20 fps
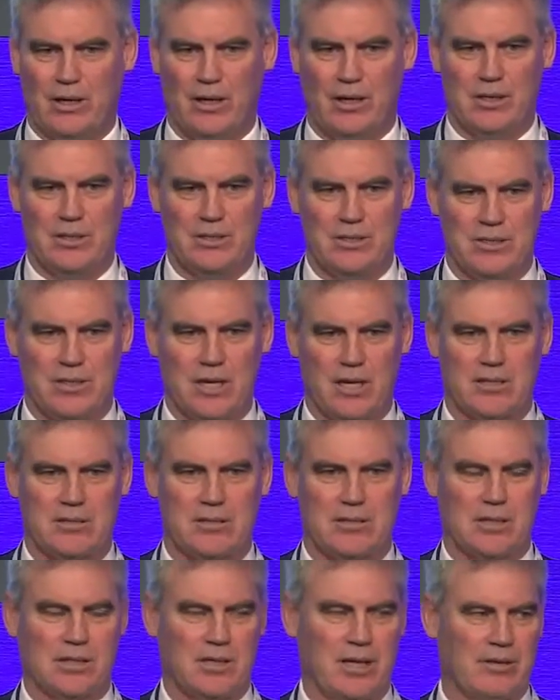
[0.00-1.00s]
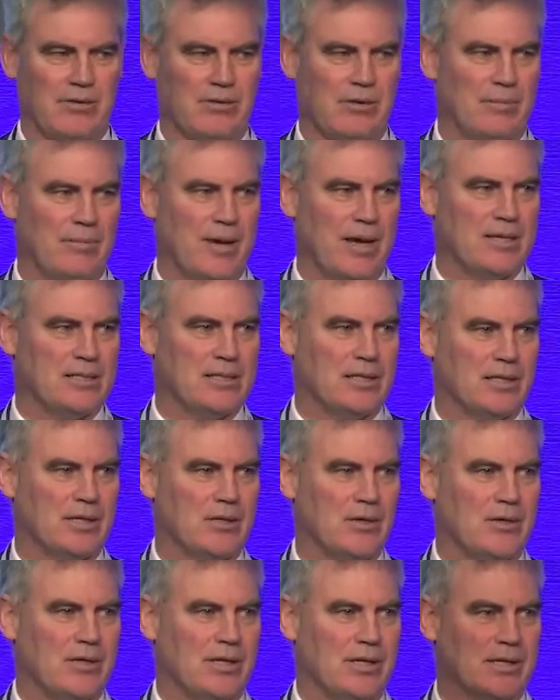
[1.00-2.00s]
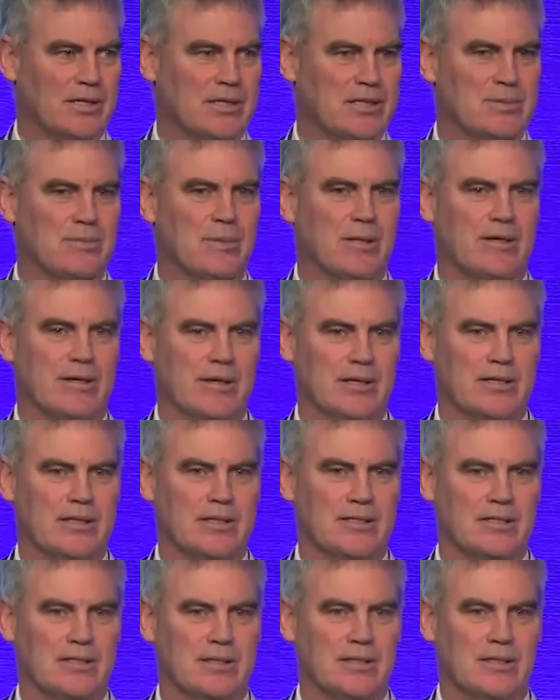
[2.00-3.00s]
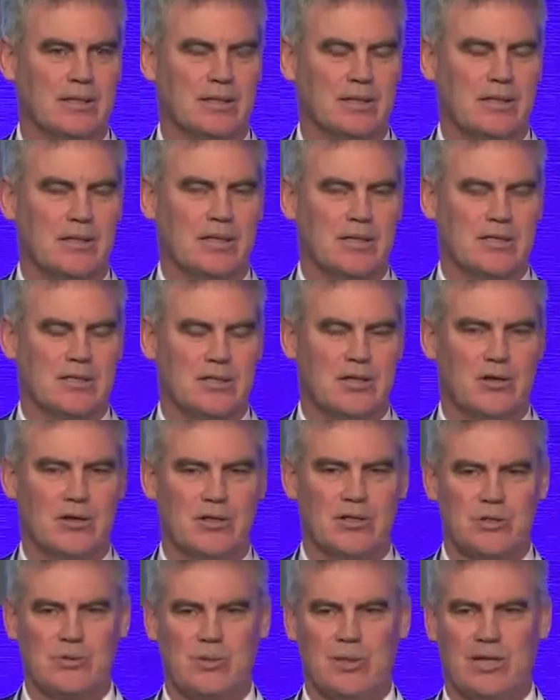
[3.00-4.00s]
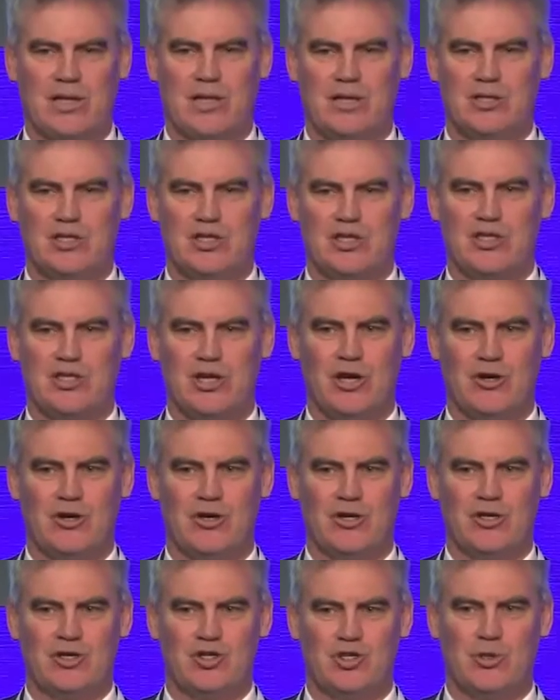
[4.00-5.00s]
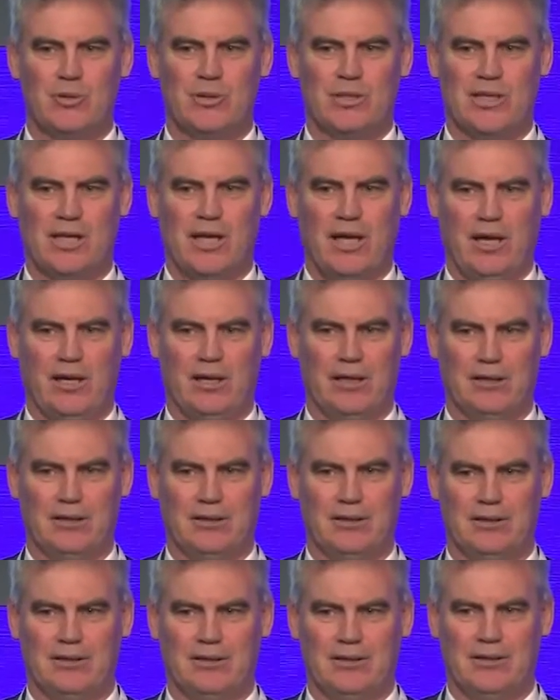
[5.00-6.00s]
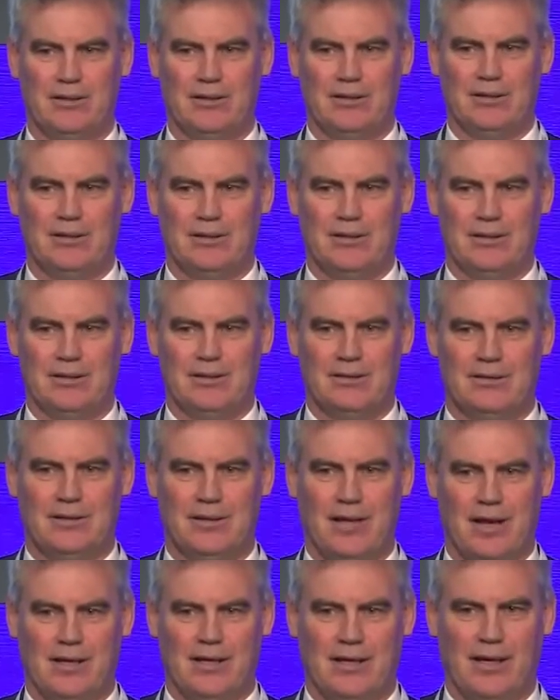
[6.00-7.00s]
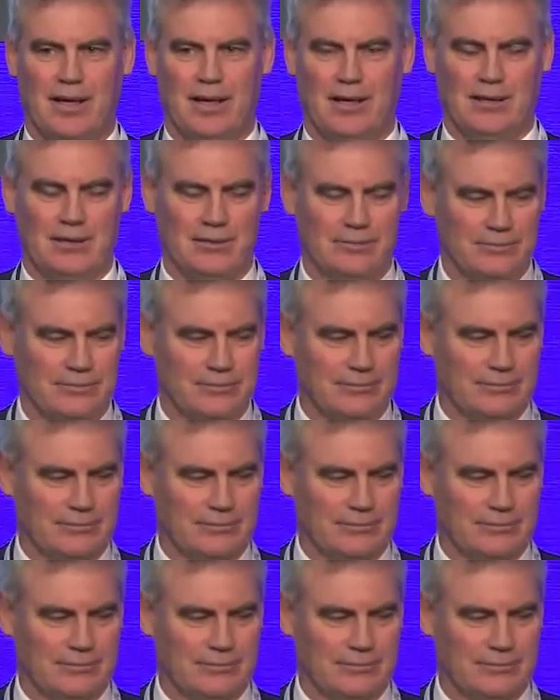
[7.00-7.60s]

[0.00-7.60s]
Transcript: It is just another amazing learning experience as long as we then just don't do it again and again.